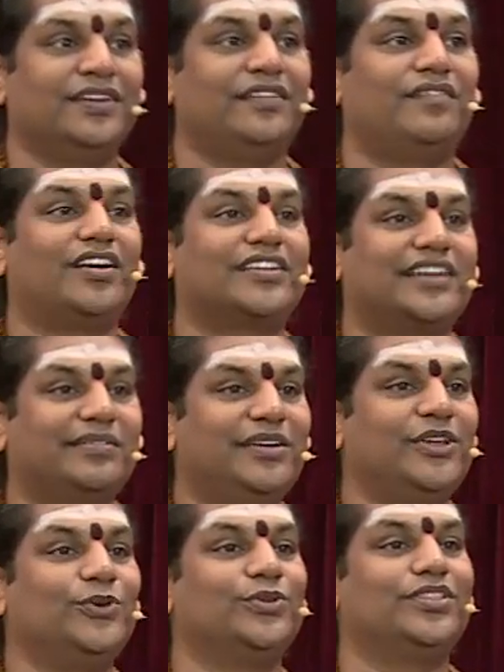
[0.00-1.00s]

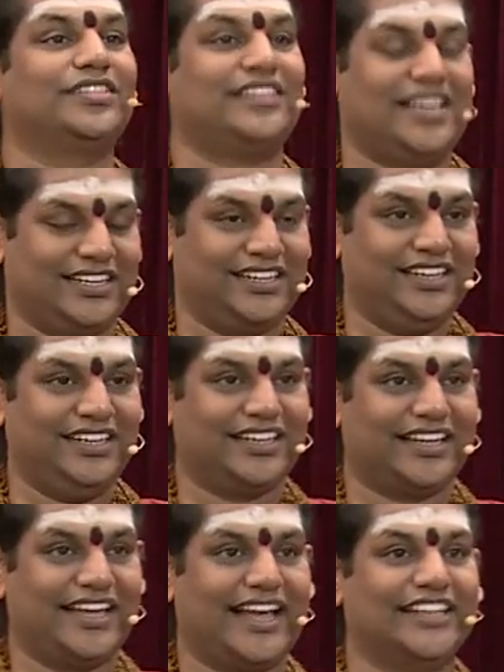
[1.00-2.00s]
Whatever you
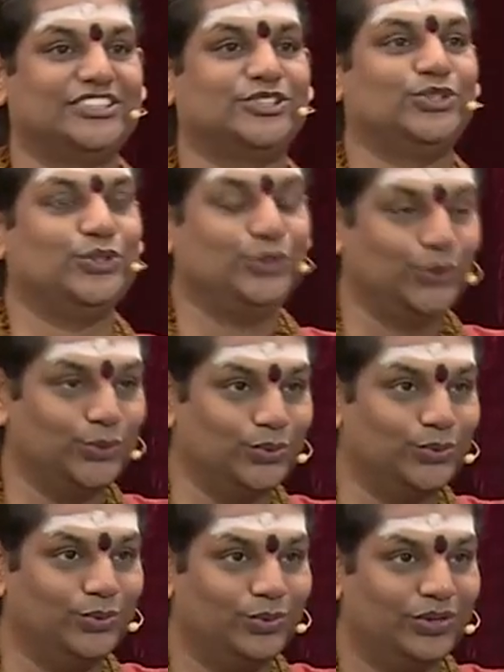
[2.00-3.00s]
think as
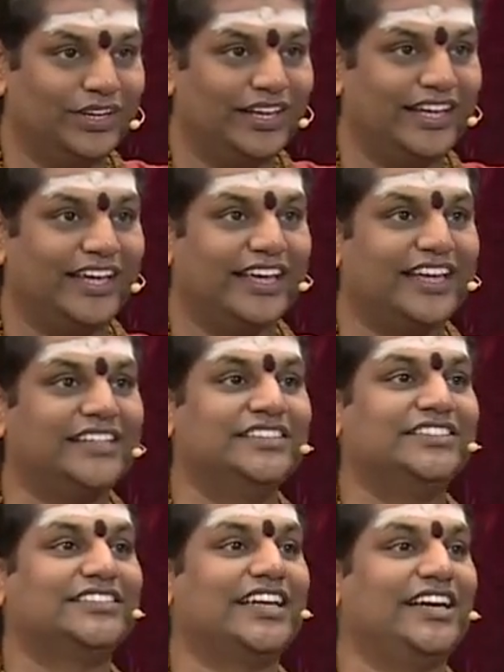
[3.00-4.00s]
you
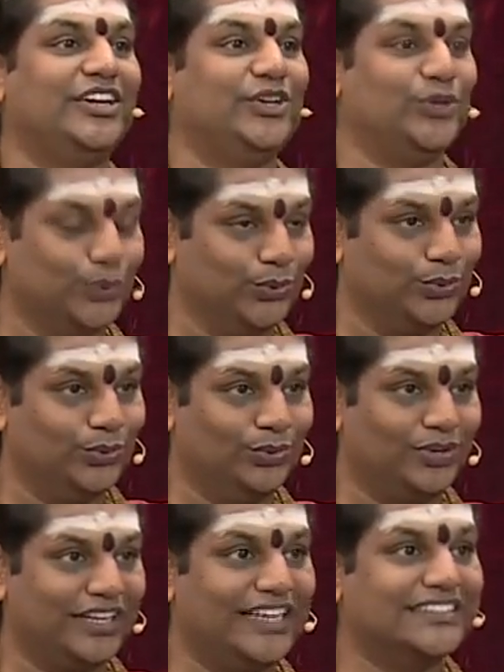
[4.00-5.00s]
inside you
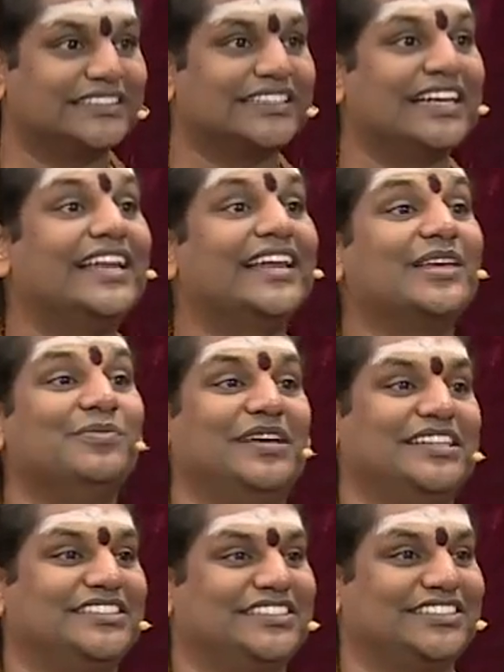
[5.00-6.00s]
is inner
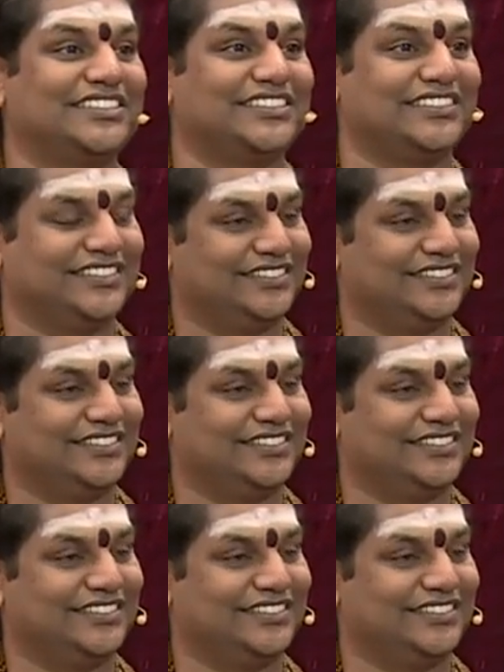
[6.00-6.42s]
image.